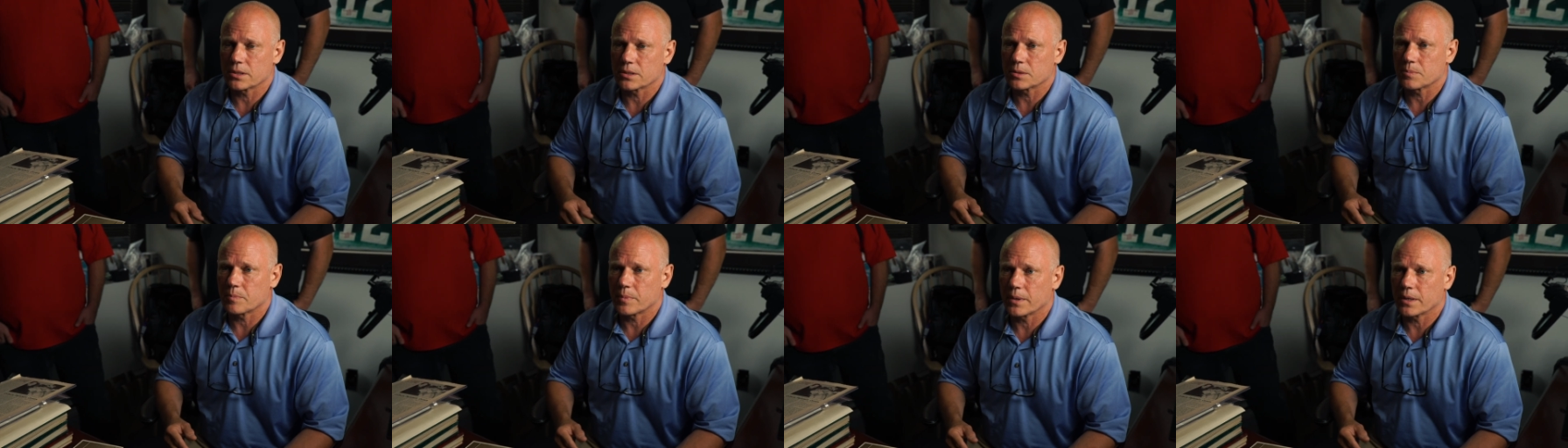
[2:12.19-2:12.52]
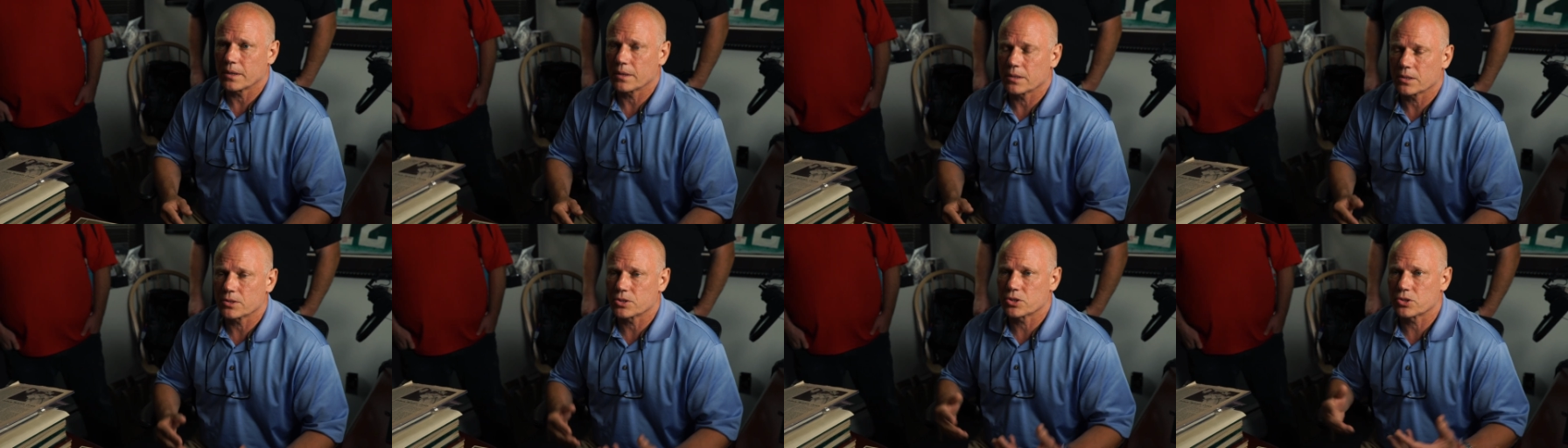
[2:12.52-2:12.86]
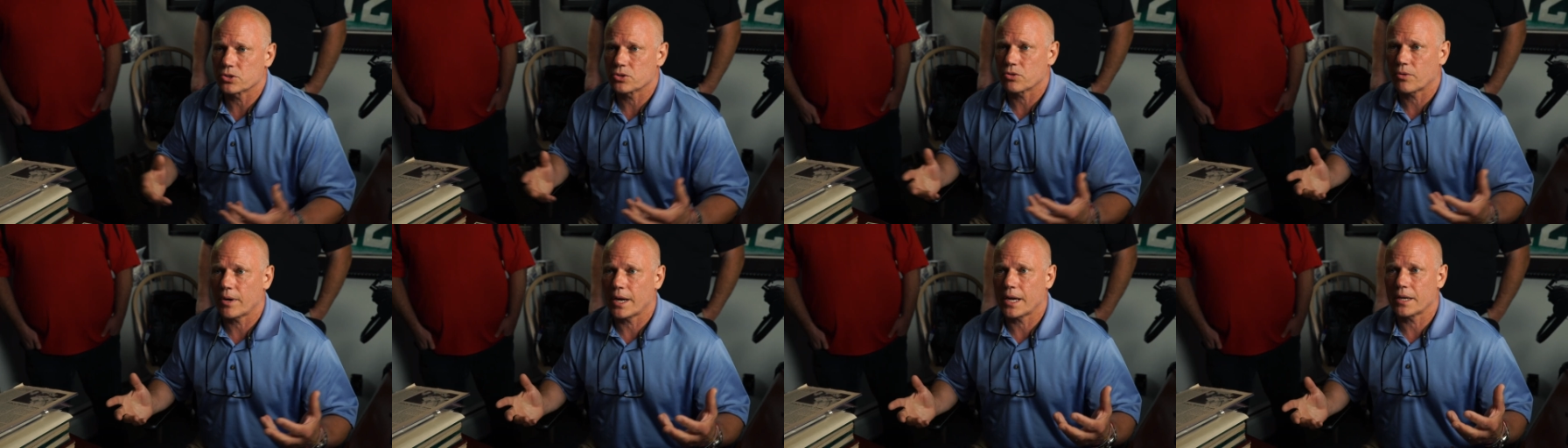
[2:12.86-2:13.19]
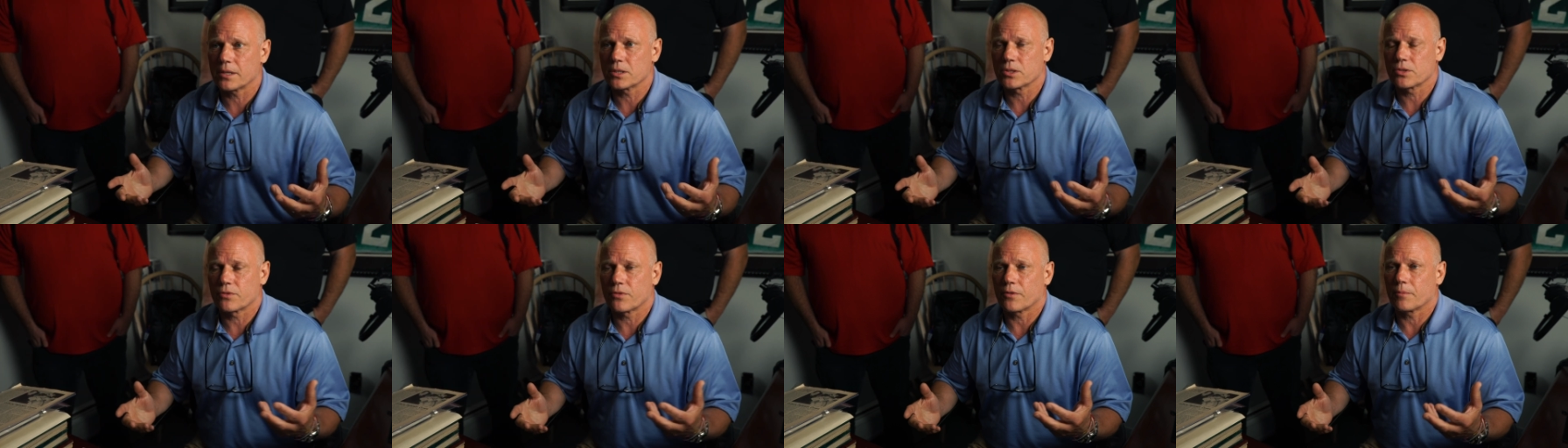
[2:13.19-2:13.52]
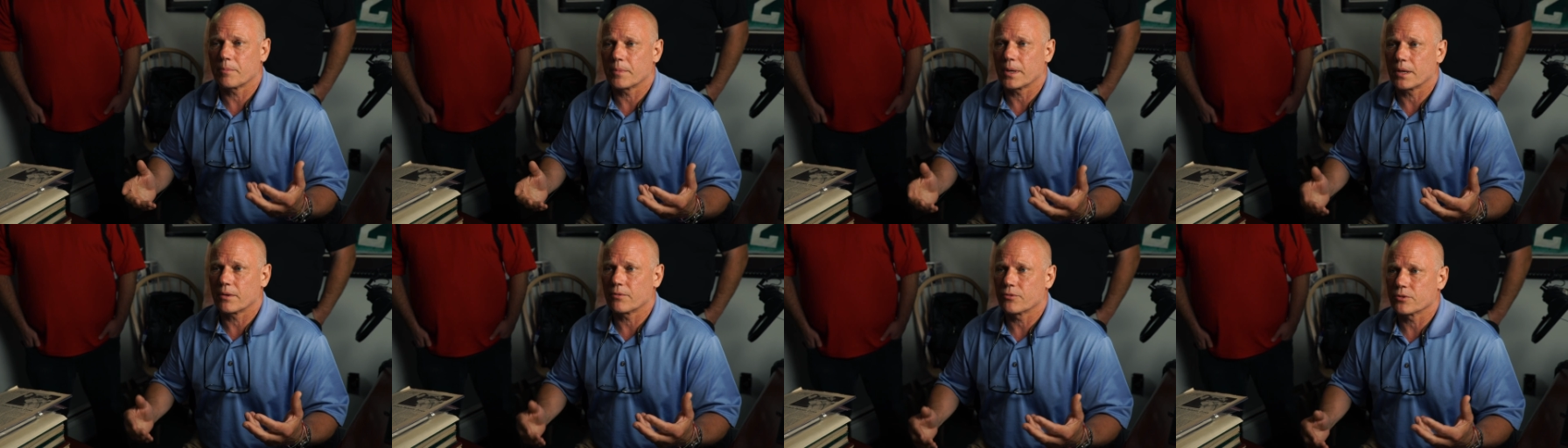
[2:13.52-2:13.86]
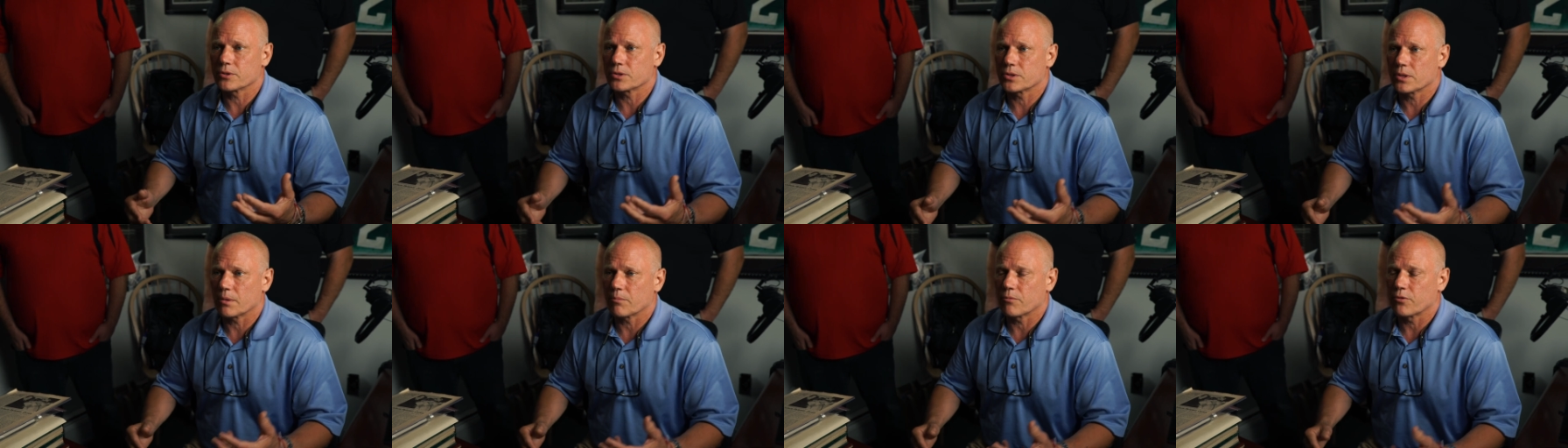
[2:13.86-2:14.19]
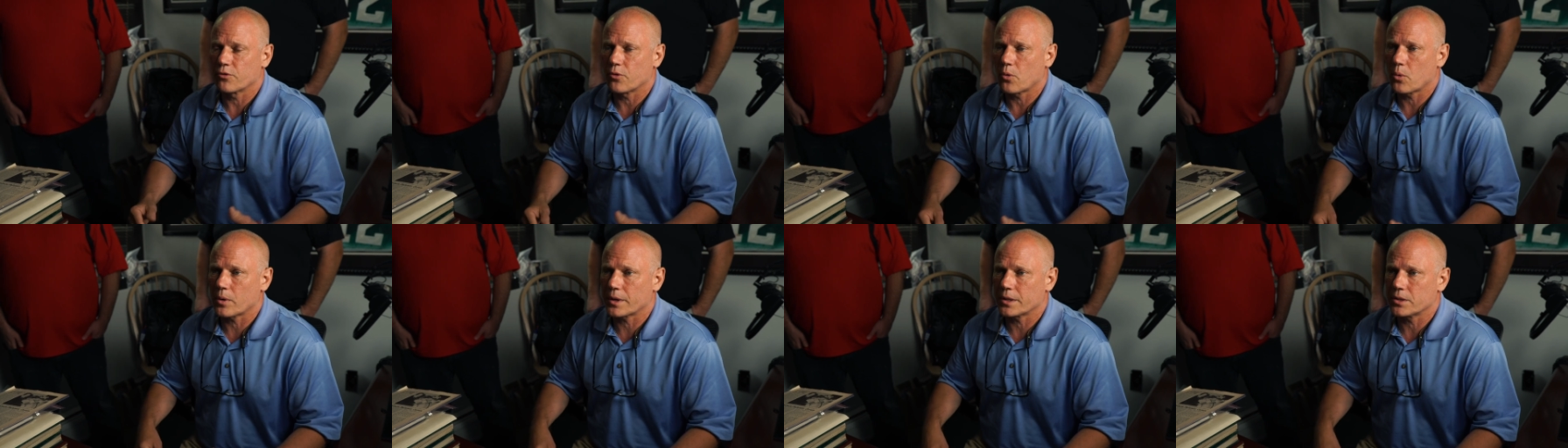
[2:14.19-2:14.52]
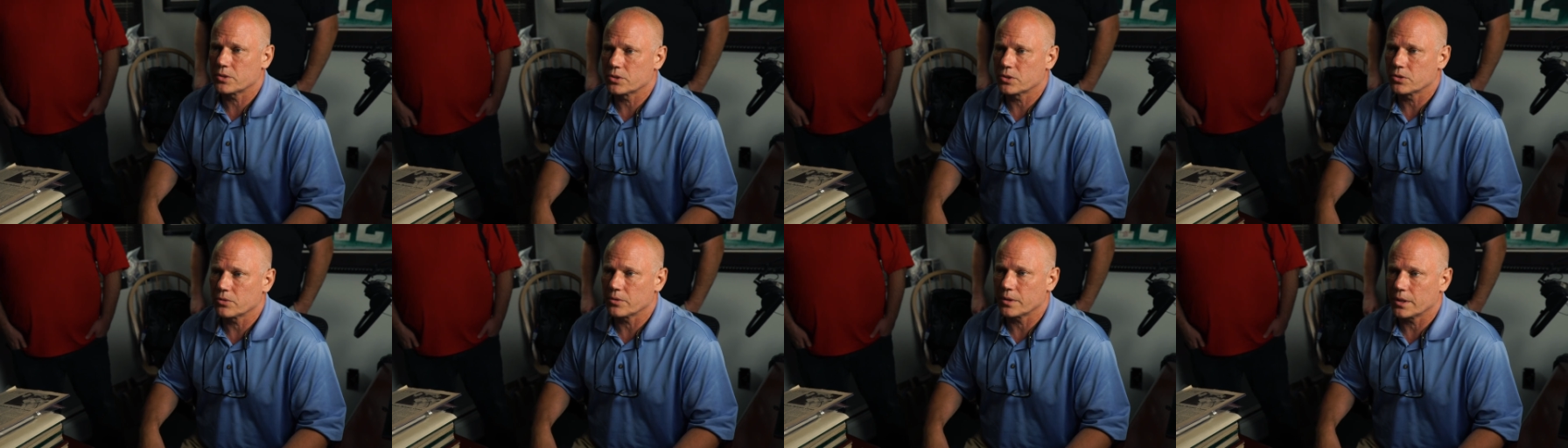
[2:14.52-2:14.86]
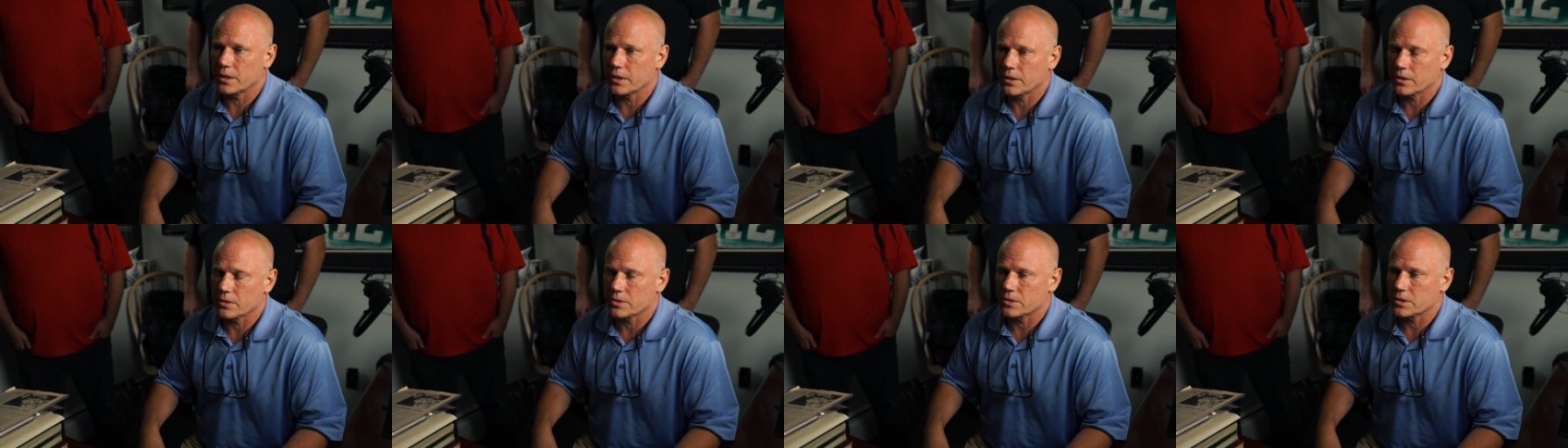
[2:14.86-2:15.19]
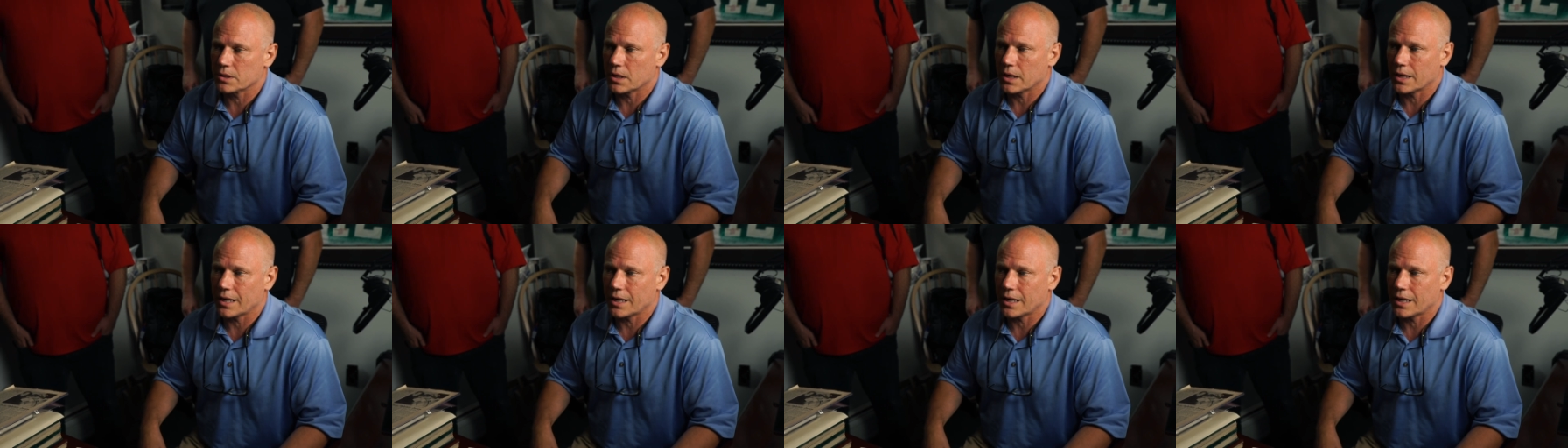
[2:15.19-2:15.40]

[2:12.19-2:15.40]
has been estranged from me for some 42 years,